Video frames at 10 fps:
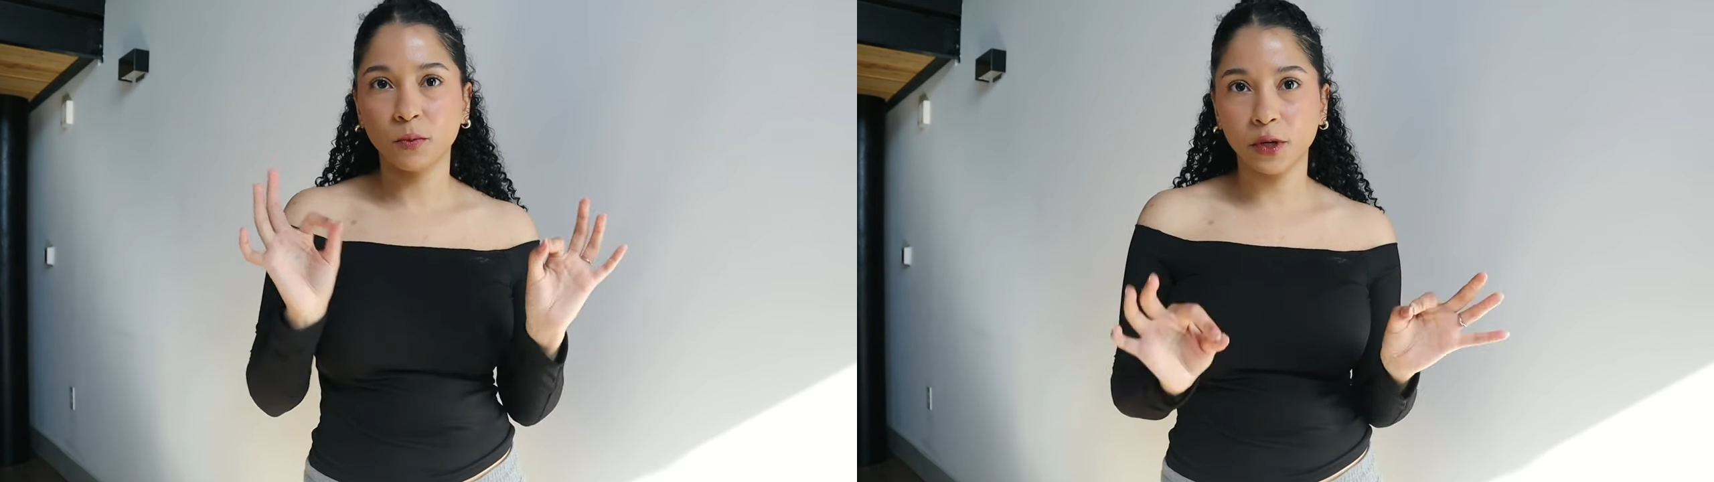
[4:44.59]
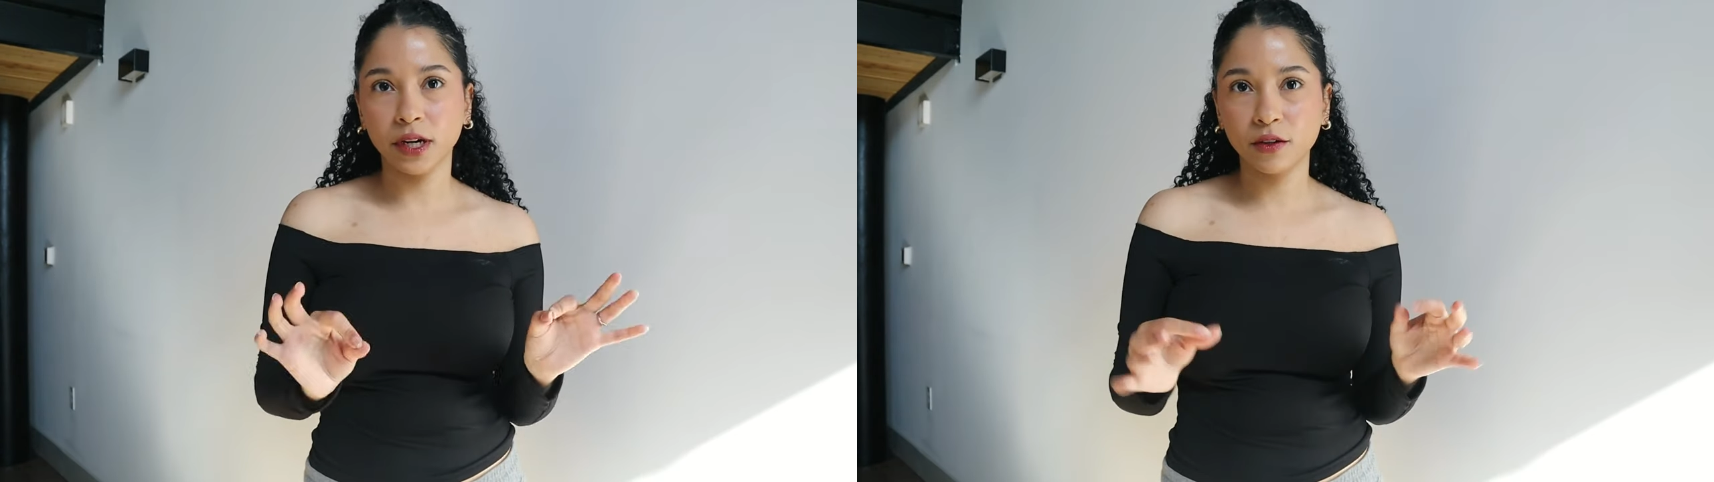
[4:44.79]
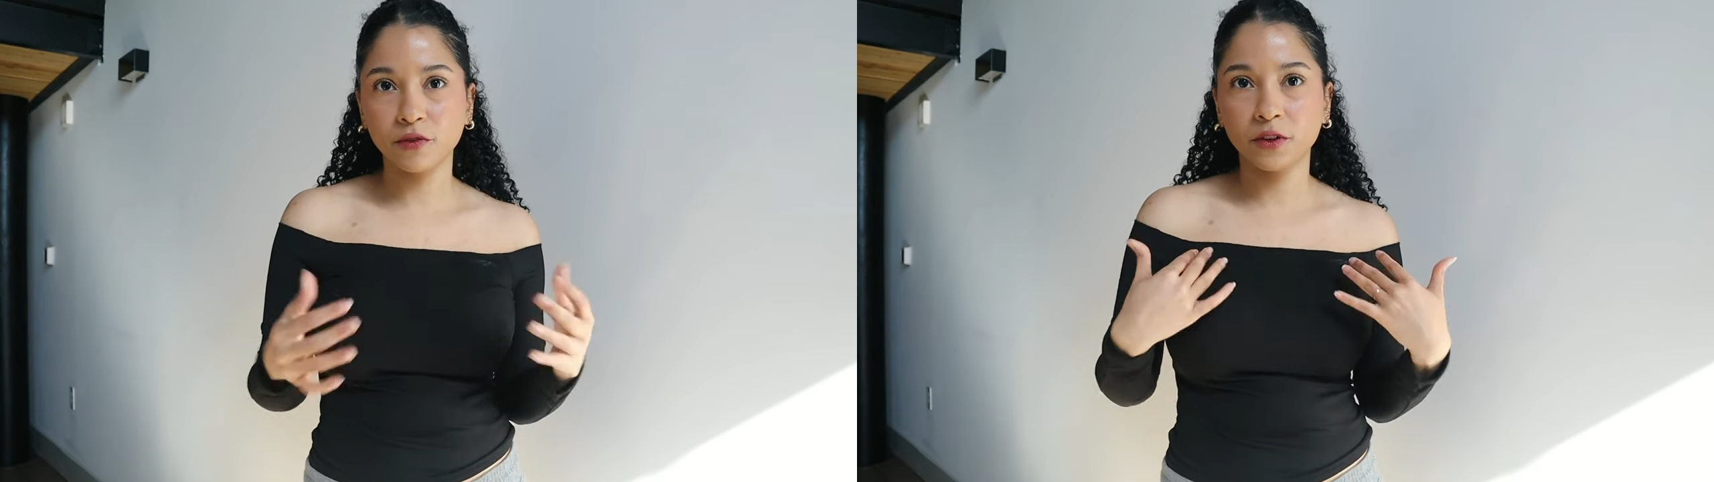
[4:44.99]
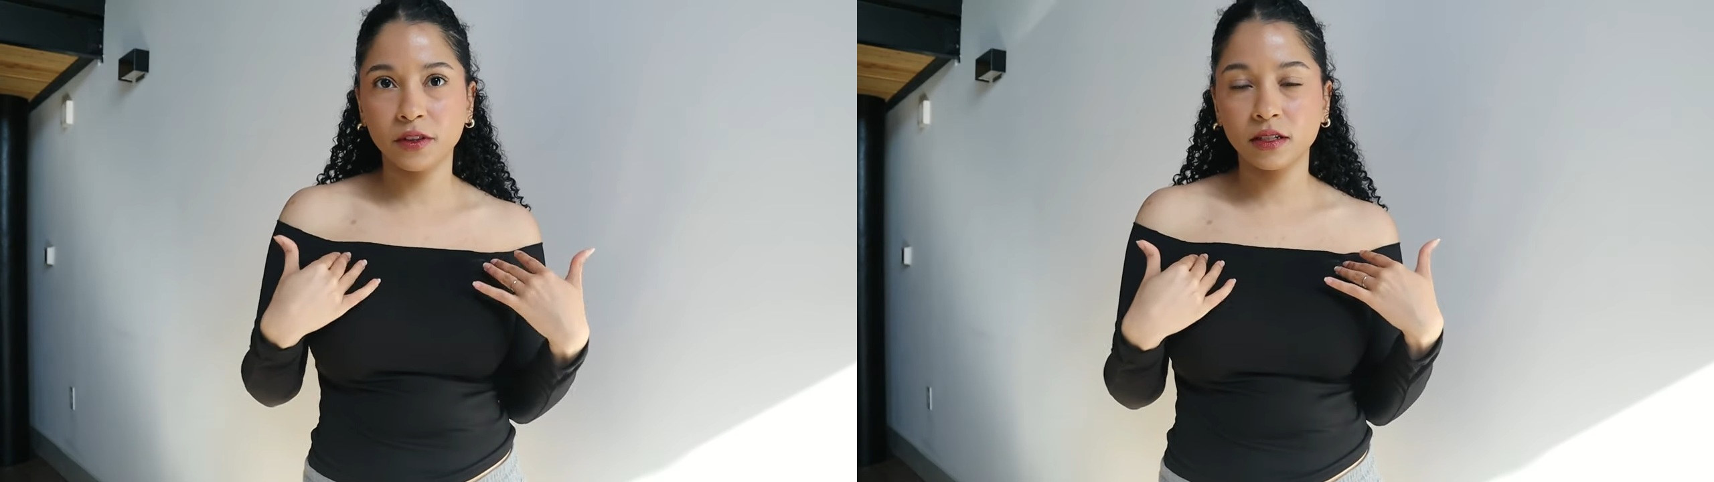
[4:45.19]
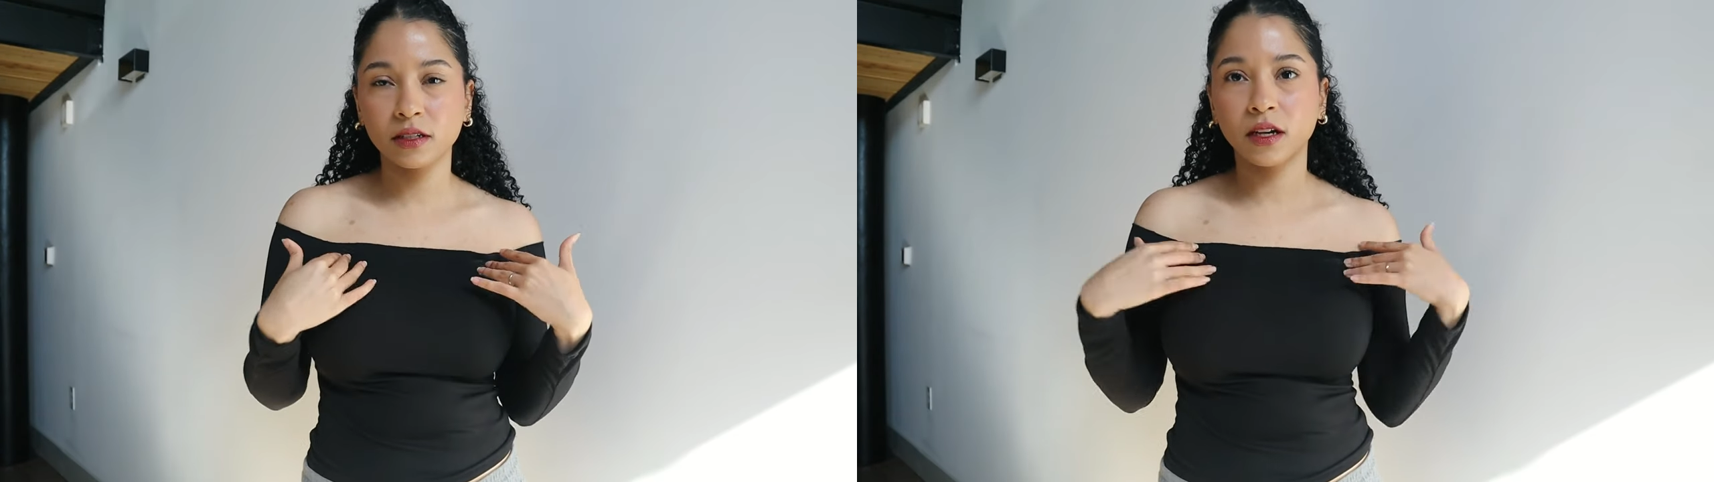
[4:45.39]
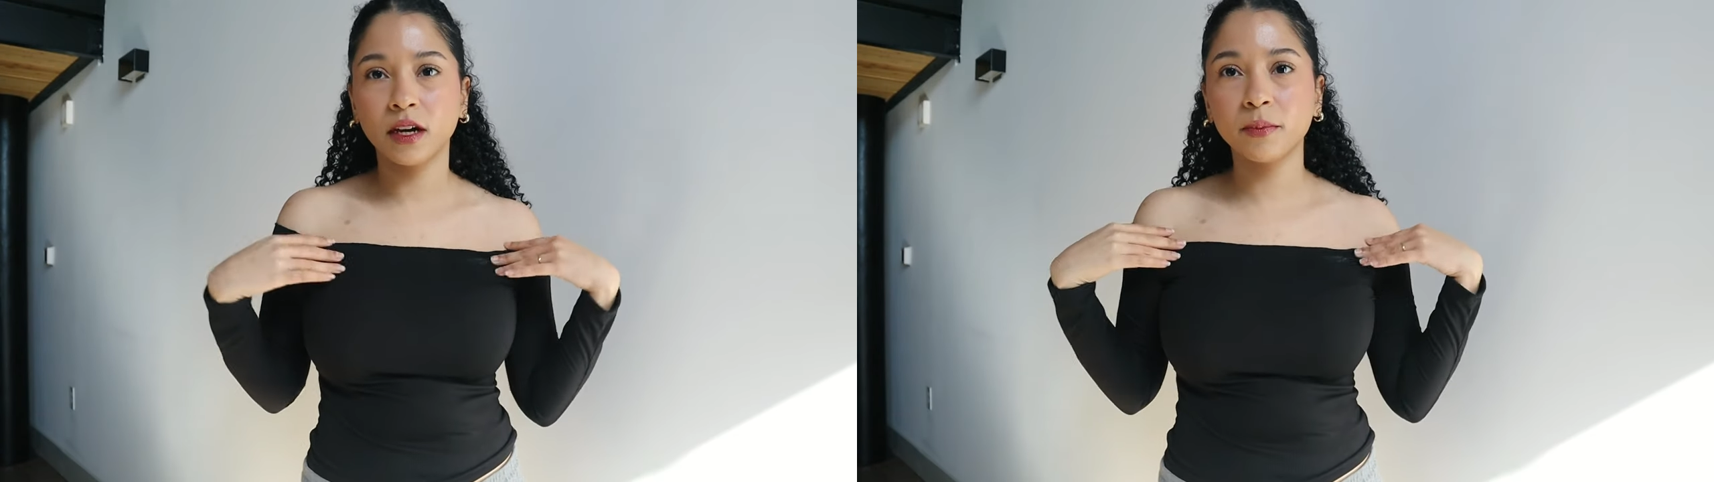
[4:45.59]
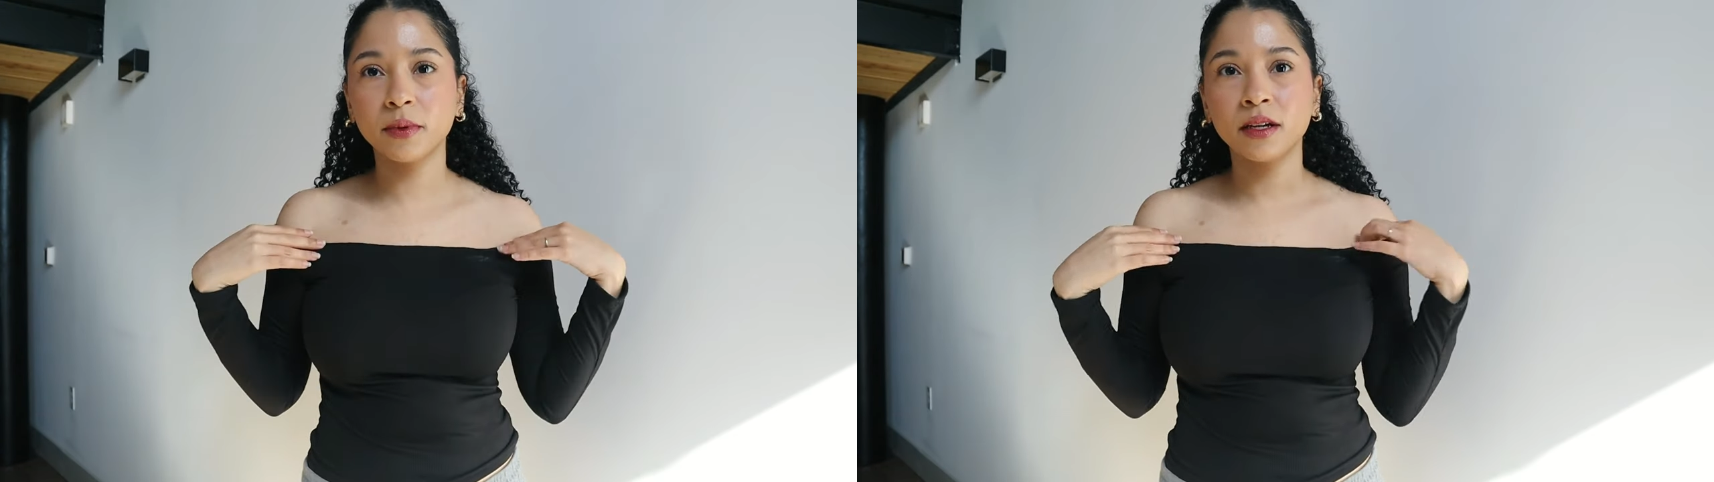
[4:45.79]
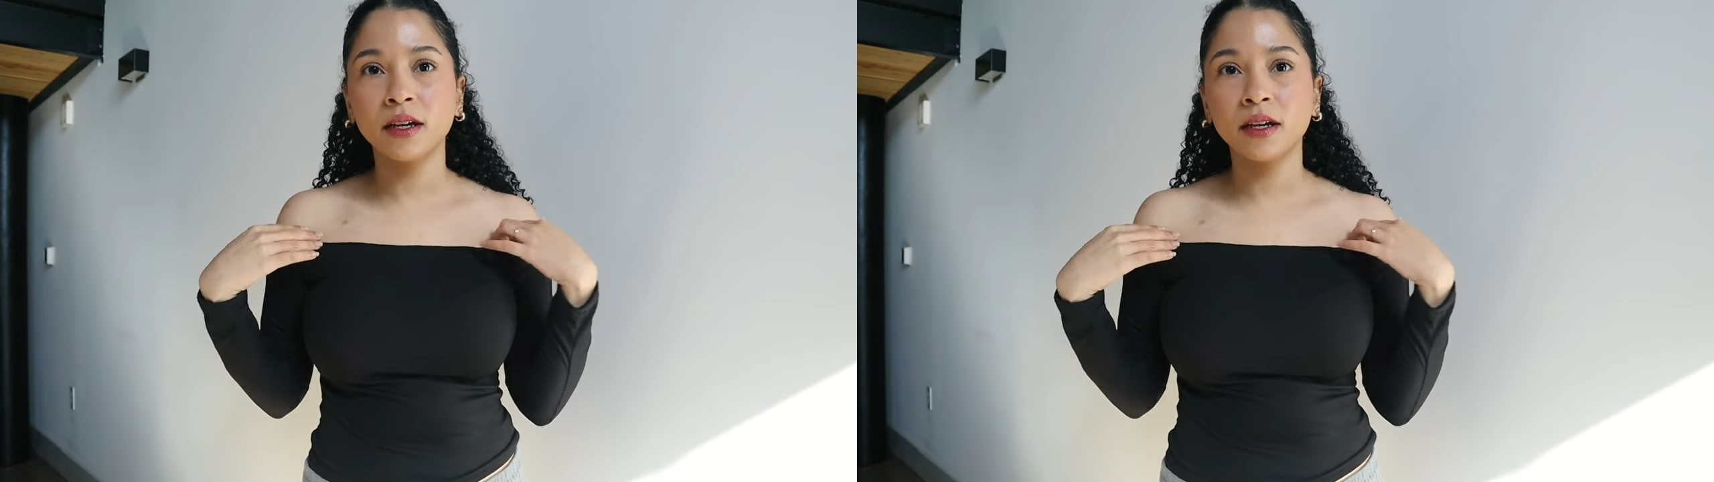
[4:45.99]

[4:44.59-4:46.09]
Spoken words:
bra for this top.